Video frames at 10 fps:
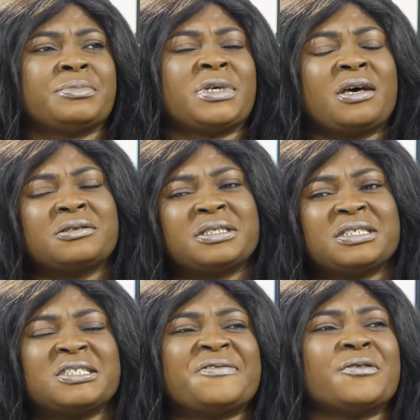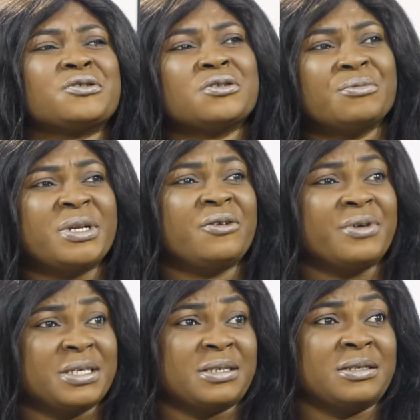Girls cheat for so many
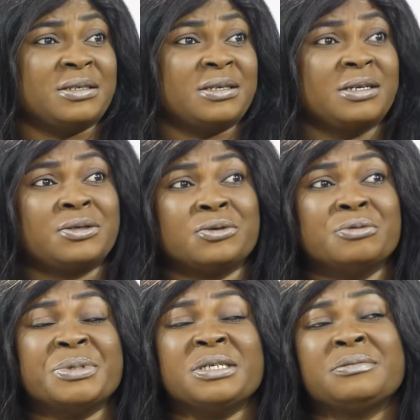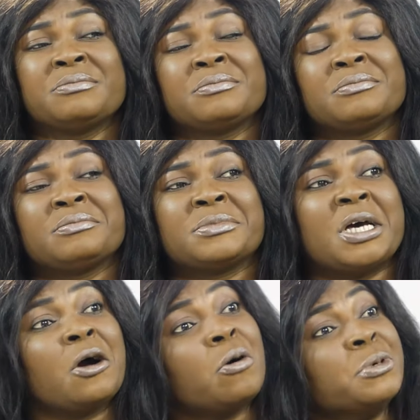reasons. It could be
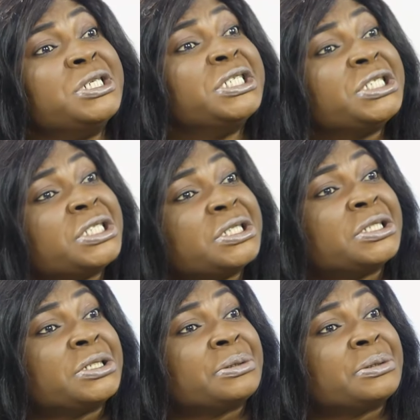accommodation.